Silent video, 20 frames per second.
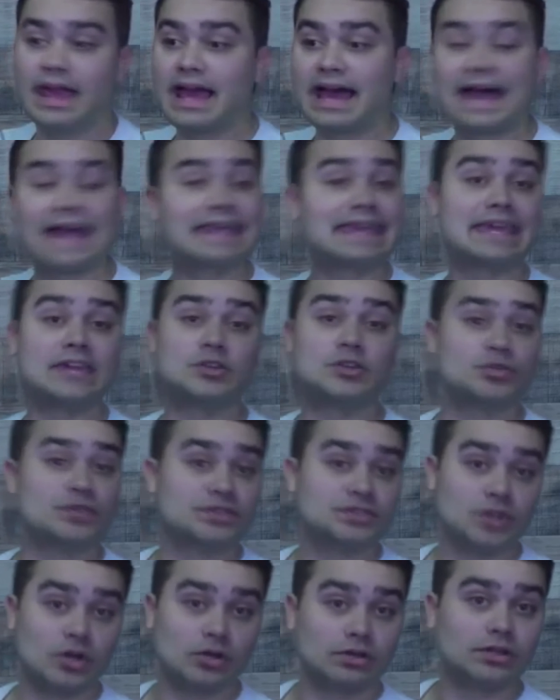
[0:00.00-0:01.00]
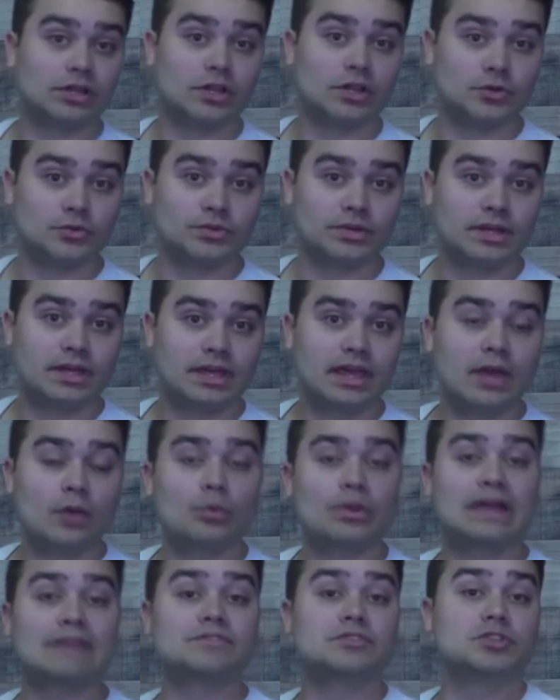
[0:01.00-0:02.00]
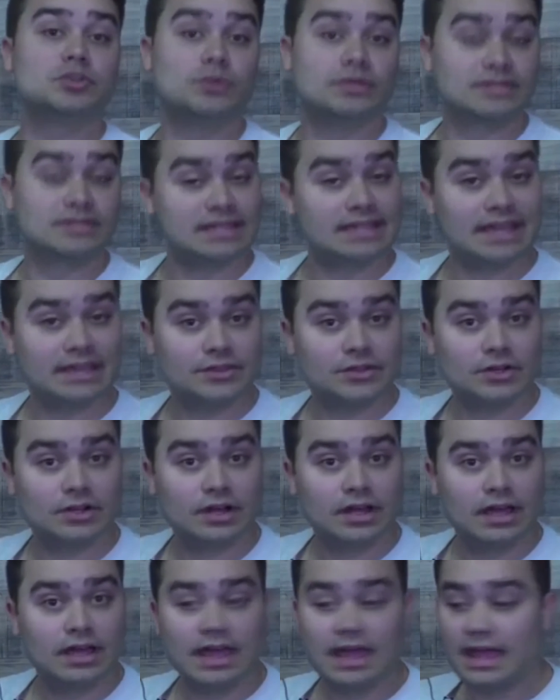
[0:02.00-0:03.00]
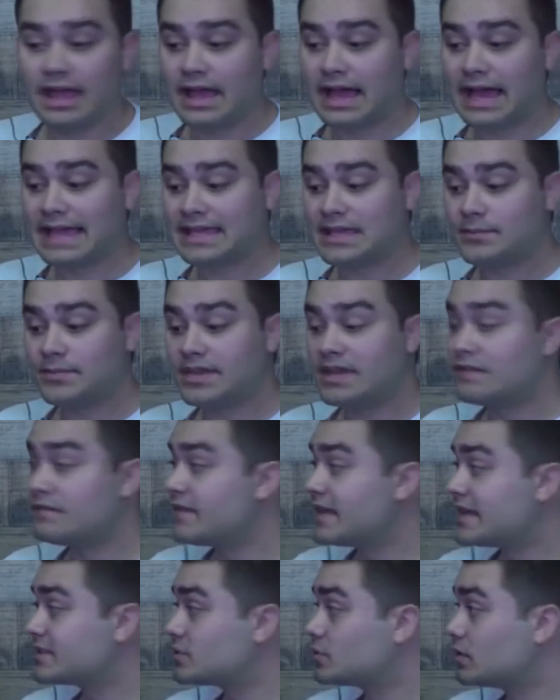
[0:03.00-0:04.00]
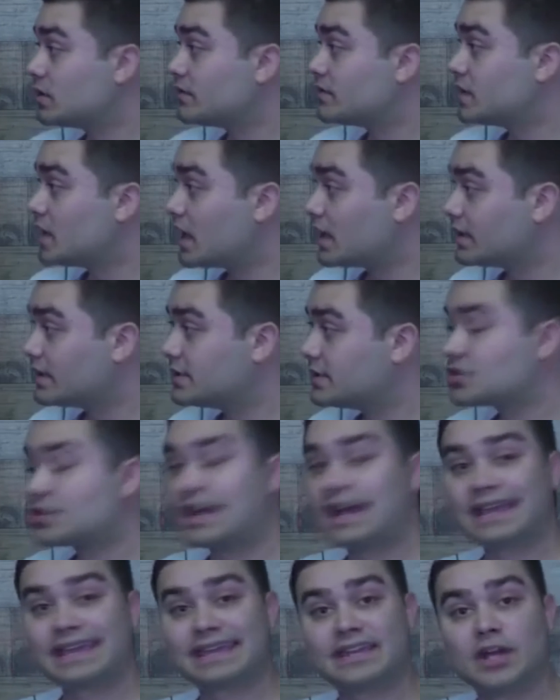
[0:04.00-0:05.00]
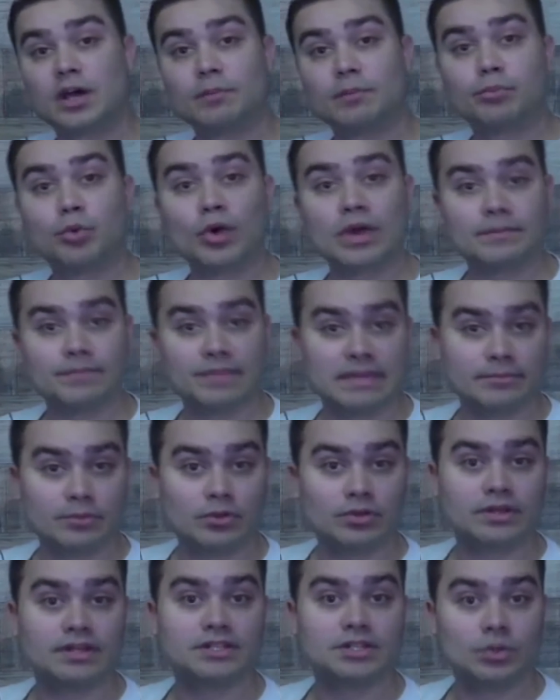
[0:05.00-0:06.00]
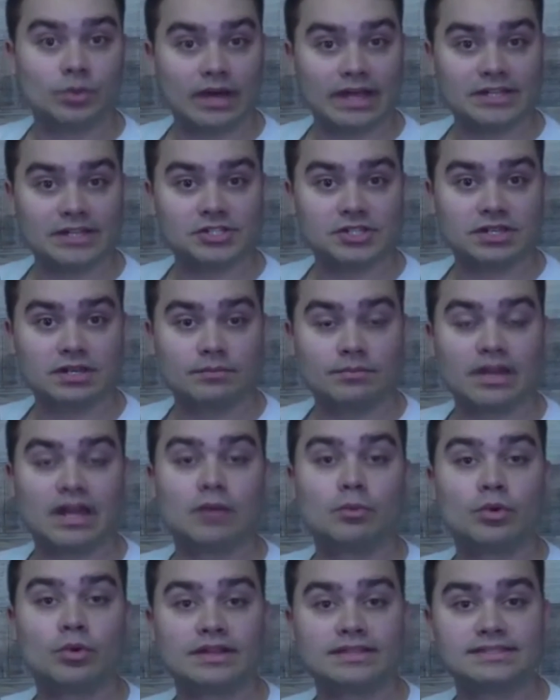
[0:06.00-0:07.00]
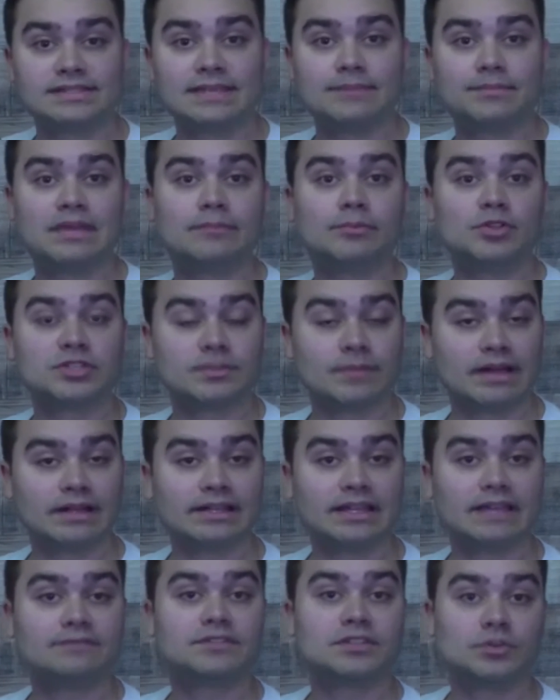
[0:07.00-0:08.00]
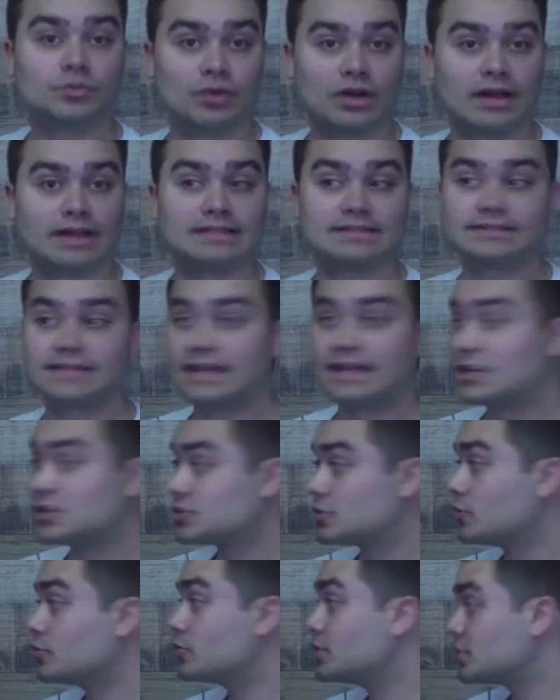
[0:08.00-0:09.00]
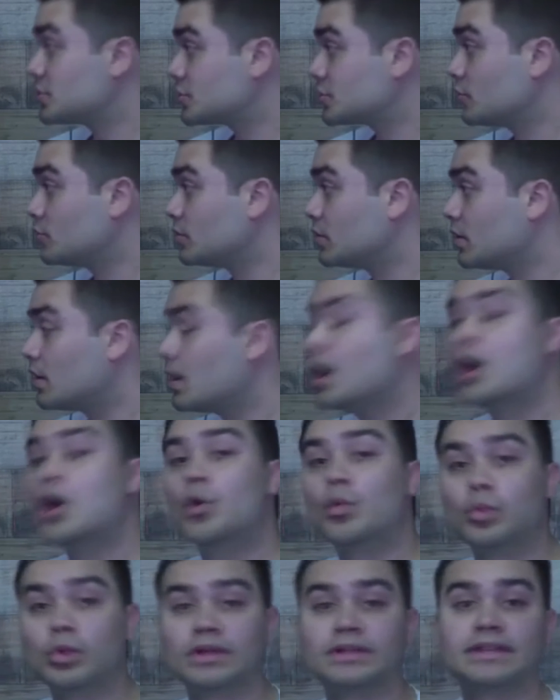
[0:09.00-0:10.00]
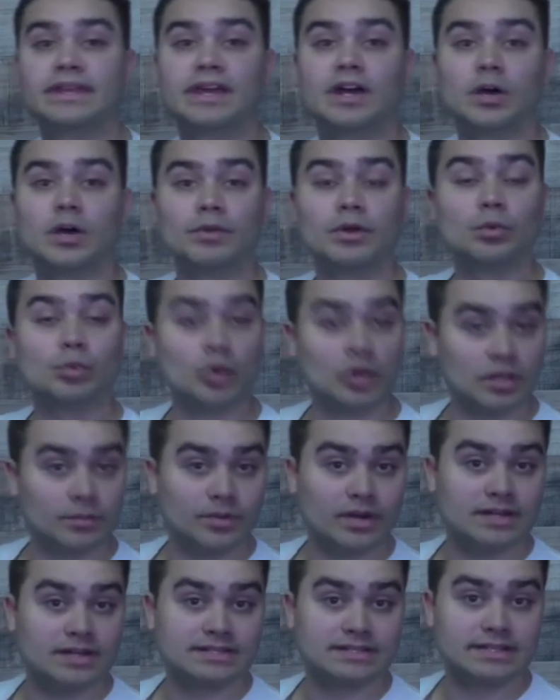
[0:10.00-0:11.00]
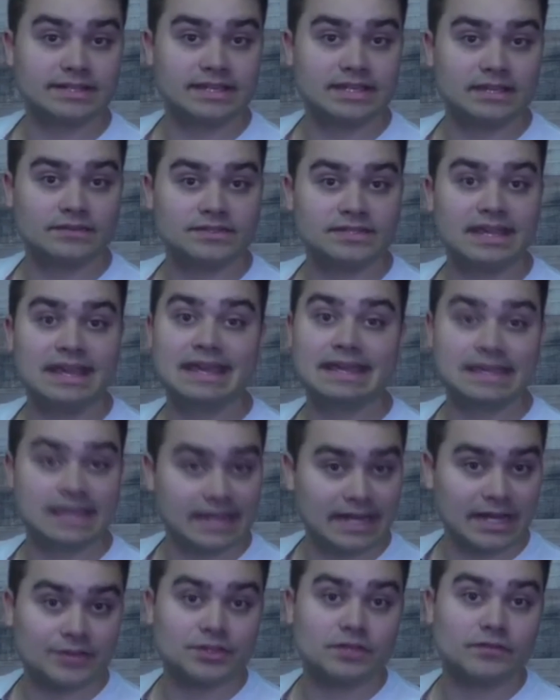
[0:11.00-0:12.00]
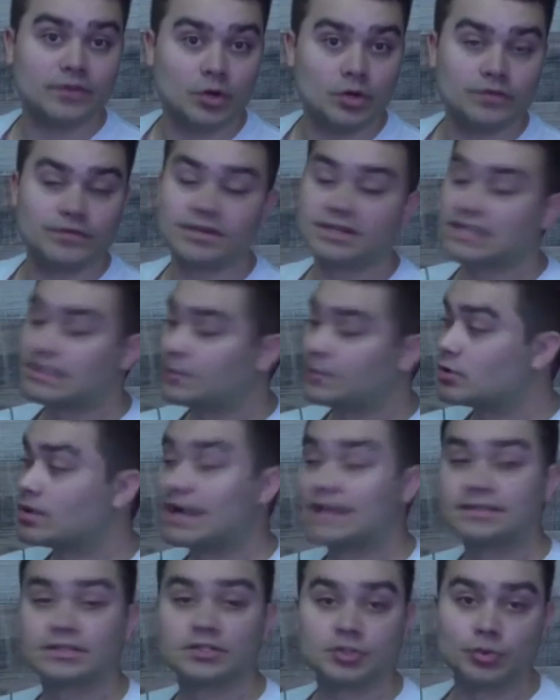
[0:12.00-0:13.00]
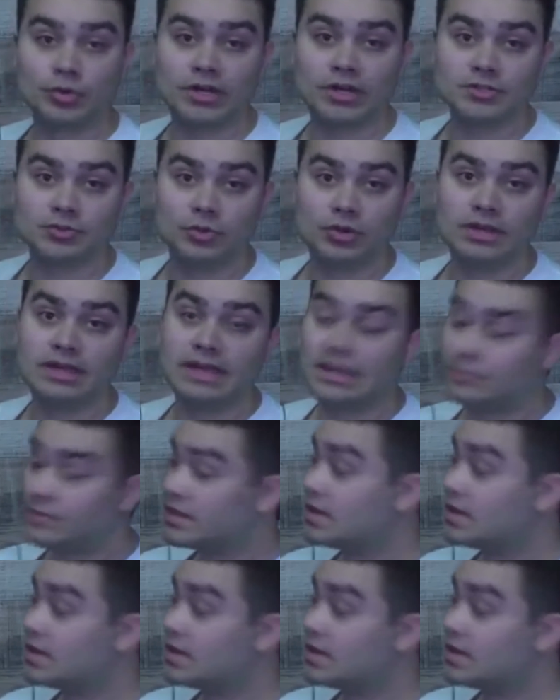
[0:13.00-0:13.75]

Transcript: I can't do this all alone. We have to do it together. I can be a vessel of knowledge. I can help point people in a direction, but I want to see people to my left and right standing shoulder to shoulder, willing to help roll up our sleeves, get out the vote for Democrats in 2020 and